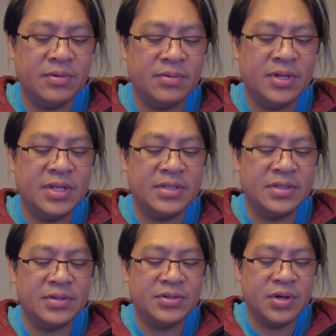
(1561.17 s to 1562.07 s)
what is
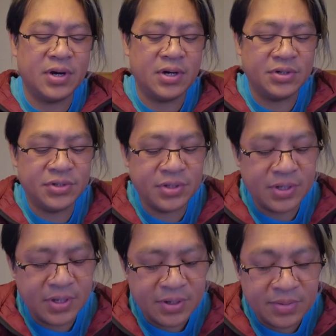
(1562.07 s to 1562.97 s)
the charge,
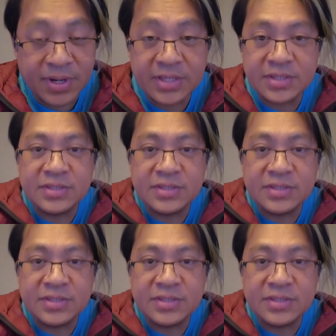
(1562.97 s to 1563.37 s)
right?